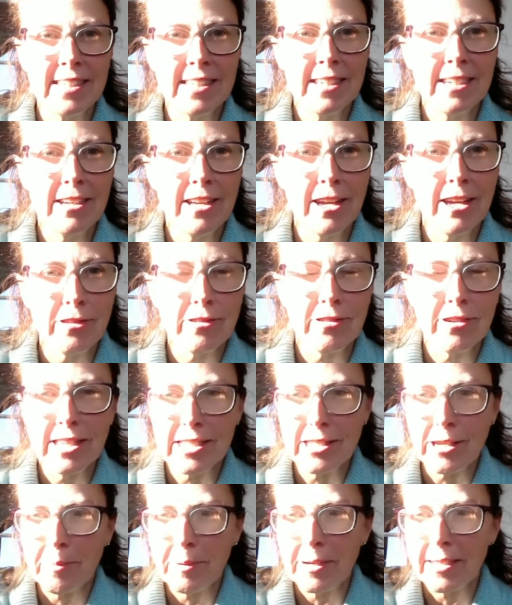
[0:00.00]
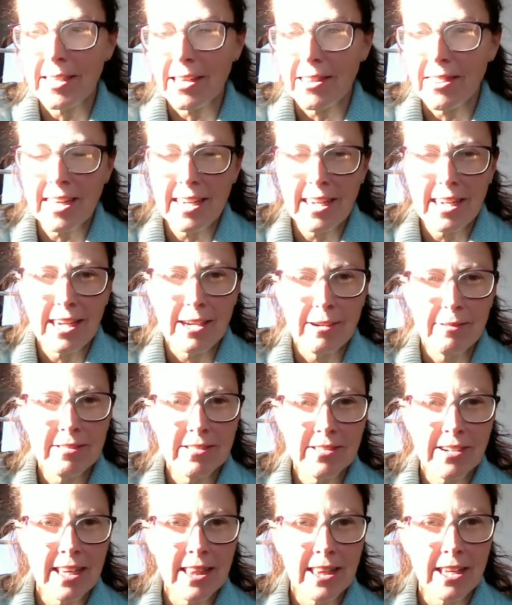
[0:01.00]
go through this topic, so thank you.
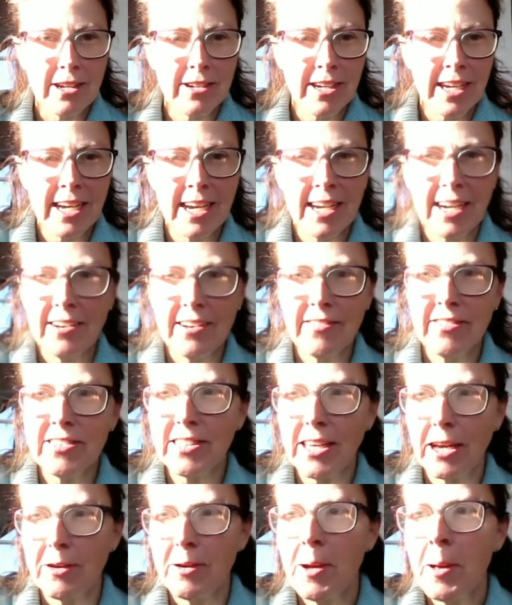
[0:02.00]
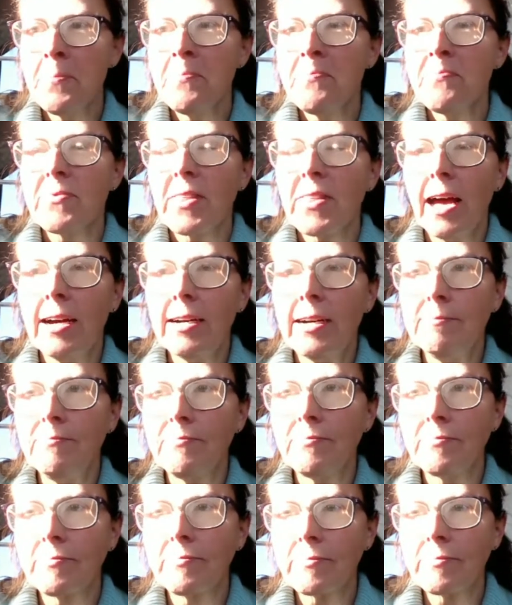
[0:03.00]
Great that you're here live. So
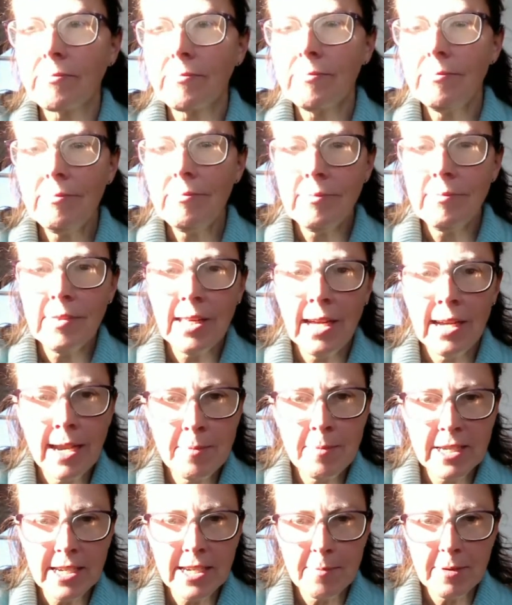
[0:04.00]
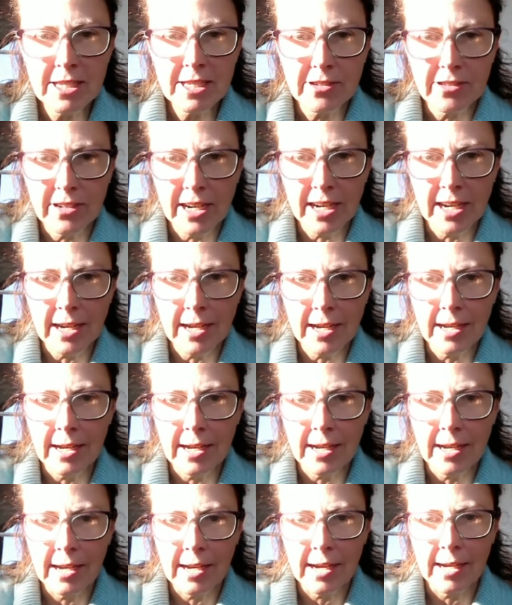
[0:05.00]
let me share my screen,
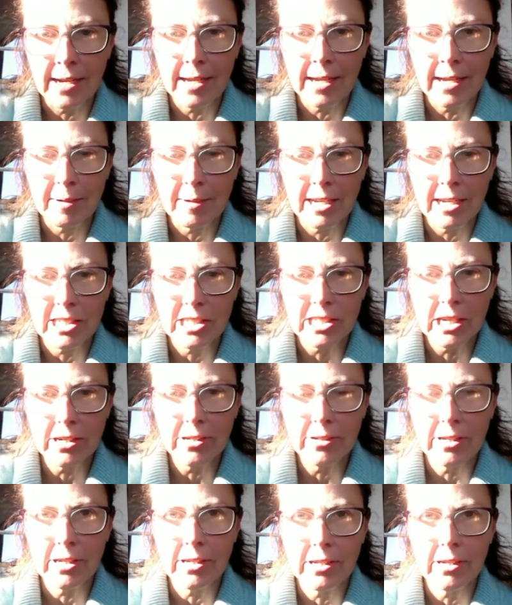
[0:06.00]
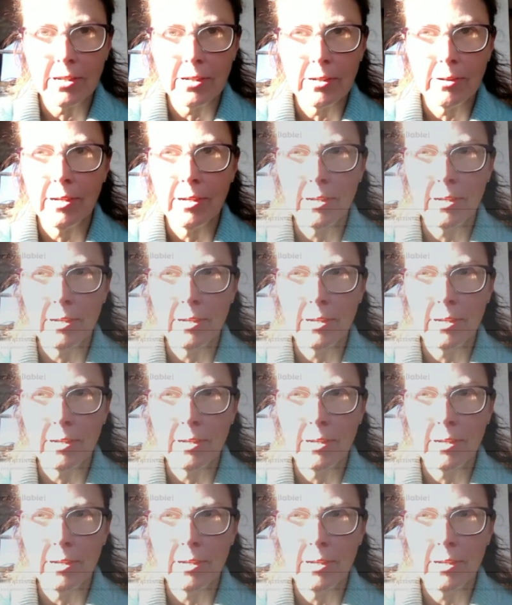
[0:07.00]
and I am going to show you